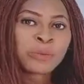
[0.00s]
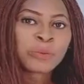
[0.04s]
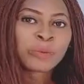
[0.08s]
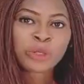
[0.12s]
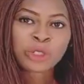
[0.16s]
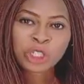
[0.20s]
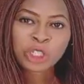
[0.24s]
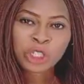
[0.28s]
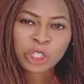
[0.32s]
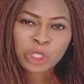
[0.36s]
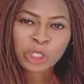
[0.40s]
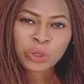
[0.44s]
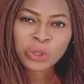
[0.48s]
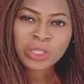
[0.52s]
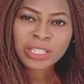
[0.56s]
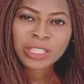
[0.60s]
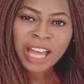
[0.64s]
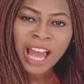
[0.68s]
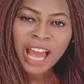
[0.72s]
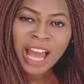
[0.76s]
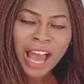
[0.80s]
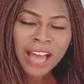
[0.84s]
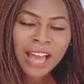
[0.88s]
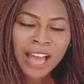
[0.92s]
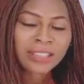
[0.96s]
produced
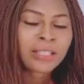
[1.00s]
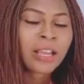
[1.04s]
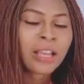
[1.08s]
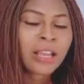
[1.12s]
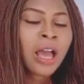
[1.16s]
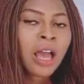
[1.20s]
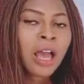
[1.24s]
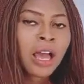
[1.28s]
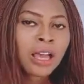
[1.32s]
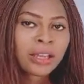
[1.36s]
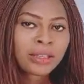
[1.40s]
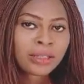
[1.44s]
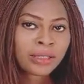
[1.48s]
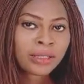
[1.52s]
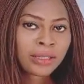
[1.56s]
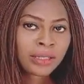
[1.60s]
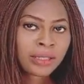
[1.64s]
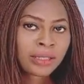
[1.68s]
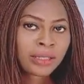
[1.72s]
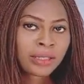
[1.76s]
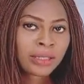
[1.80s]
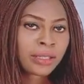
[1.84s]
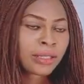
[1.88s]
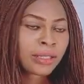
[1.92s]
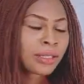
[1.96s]
as
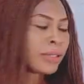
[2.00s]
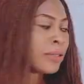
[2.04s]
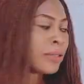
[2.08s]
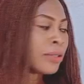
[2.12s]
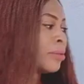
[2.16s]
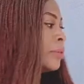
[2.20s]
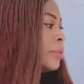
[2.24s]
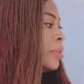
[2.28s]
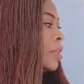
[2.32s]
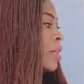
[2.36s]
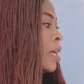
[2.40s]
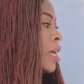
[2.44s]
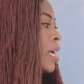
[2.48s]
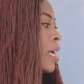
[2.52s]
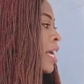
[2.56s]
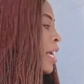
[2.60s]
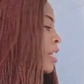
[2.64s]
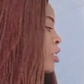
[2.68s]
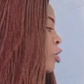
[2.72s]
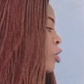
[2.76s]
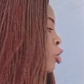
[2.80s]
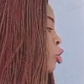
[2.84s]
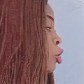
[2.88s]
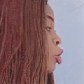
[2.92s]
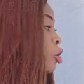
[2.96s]
S.
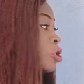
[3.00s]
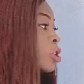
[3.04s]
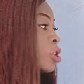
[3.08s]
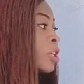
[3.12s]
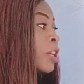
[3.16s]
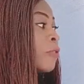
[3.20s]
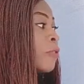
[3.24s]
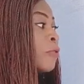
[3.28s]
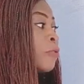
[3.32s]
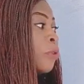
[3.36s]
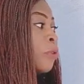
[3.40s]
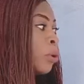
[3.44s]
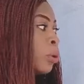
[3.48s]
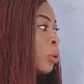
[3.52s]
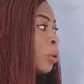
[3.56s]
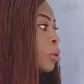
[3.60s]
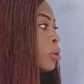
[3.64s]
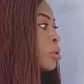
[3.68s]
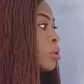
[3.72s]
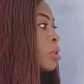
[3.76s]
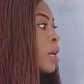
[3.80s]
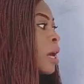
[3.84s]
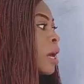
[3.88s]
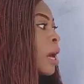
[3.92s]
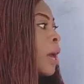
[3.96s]
It is usually
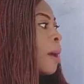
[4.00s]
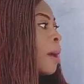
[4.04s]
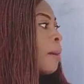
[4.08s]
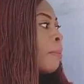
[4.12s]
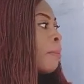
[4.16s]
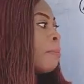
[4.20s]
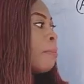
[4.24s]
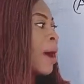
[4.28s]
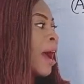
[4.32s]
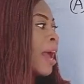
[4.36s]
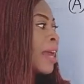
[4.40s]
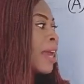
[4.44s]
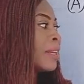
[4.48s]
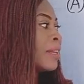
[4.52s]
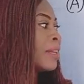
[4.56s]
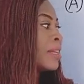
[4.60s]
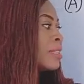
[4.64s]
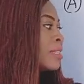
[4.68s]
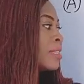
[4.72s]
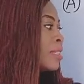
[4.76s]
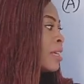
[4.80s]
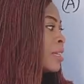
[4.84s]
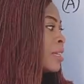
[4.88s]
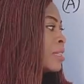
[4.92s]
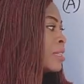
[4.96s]
followed by
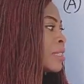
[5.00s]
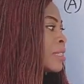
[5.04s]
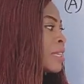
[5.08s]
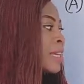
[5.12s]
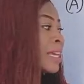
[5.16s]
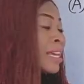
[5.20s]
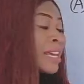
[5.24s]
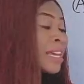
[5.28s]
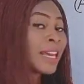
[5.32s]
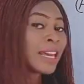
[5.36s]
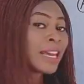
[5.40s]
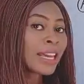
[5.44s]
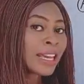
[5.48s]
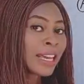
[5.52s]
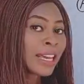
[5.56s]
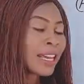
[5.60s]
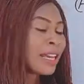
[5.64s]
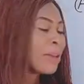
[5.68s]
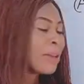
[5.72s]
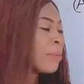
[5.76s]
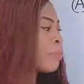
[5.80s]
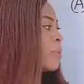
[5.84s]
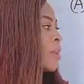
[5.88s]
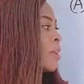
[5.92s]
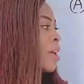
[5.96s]
letters
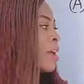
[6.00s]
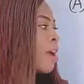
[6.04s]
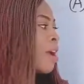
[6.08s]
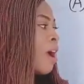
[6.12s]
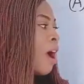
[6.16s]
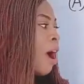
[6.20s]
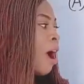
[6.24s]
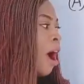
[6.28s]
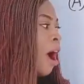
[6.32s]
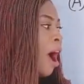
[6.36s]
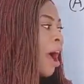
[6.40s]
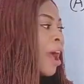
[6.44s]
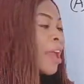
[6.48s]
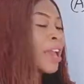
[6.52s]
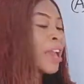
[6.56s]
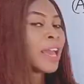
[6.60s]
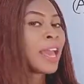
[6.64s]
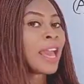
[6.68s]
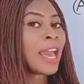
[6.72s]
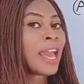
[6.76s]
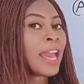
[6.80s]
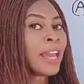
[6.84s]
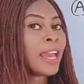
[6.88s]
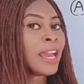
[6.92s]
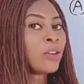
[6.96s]
E,
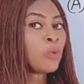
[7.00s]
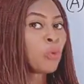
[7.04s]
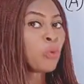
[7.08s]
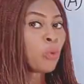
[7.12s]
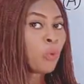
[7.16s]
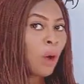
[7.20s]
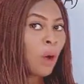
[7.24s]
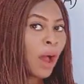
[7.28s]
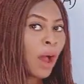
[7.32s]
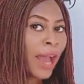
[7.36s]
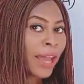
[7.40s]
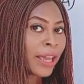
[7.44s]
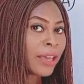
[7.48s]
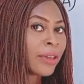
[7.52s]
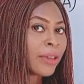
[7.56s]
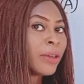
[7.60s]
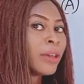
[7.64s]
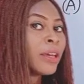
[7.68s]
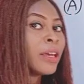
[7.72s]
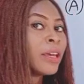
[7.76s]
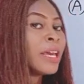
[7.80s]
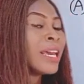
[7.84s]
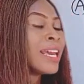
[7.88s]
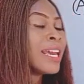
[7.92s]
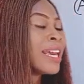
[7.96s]
I, and Y.
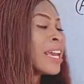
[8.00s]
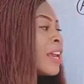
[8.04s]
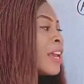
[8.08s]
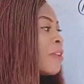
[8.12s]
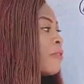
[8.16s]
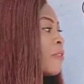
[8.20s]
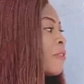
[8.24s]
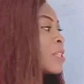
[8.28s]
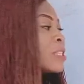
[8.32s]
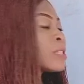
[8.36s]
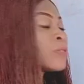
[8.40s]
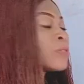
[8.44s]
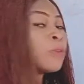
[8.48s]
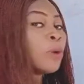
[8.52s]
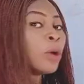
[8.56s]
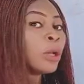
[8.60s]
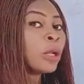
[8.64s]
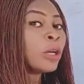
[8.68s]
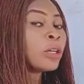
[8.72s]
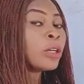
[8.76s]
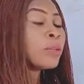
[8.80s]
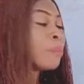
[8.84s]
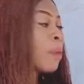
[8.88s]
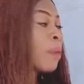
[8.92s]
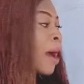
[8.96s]
If it's
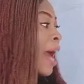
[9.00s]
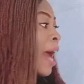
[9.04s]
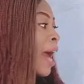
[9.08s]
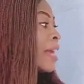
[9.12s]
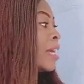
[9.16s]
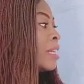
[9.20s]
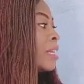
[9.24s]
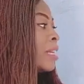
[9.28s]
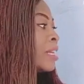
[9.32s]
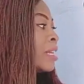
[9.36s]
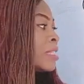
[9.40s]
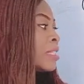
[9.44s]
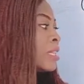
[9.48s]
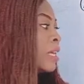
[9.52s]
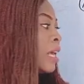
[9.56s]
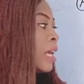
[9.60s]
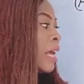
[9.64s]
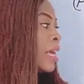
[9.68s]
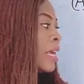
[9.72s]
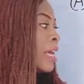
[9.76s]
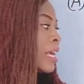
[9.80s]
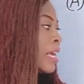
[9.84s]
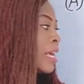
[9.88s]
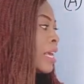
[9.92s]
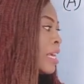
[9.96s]
followed by
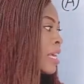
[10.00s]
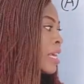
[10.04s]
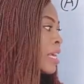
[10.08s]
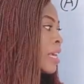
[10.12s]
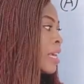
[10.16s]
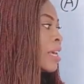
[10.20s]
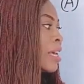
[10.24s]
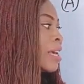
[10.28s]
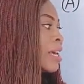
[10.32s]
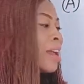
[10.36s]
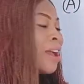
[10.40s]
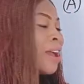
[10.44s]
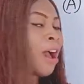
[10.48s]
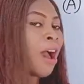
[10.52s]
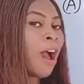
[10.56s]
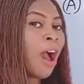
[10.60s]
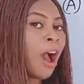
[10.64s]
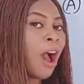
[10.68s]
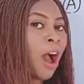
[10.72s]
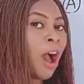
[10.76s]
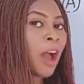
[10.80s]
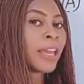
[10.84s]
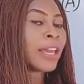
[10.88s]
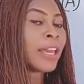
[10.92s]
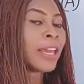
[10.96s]
letter E,
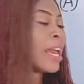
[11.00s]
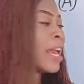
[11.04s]
I,